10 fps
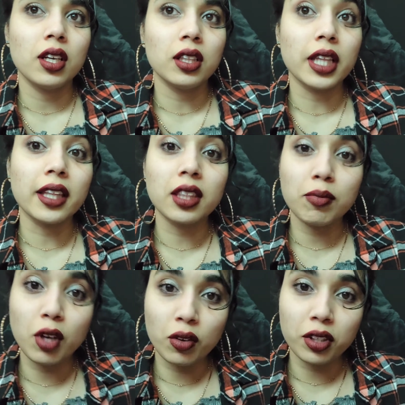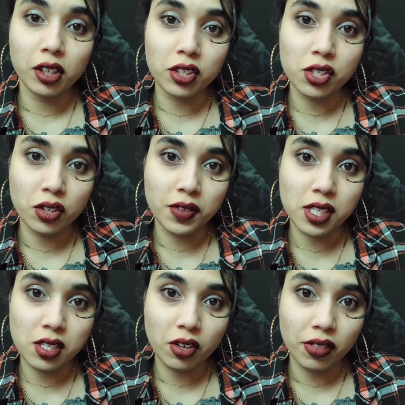let them know that our
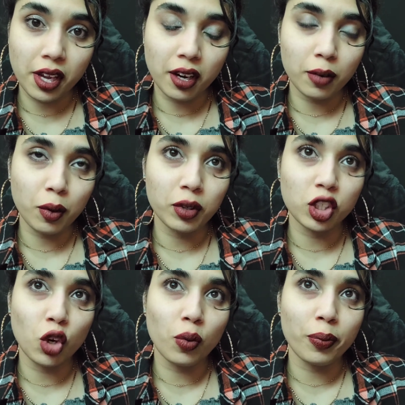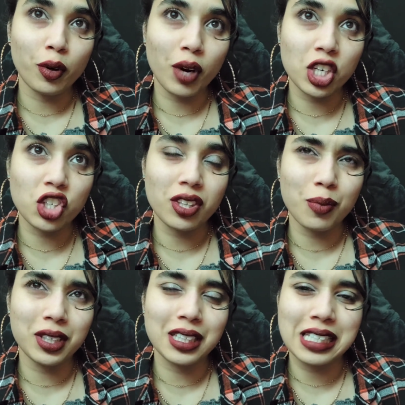services are there but we don't pressure them
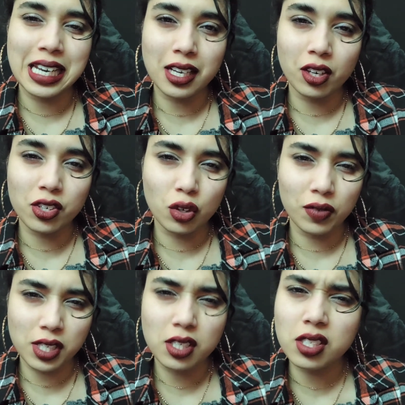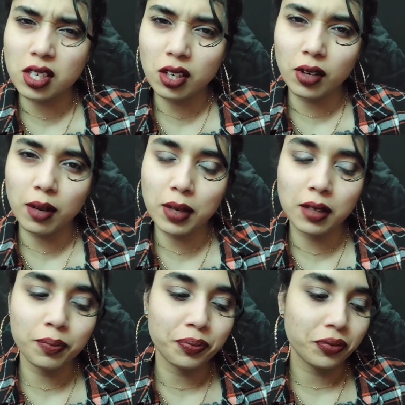into taking our services you know what i mean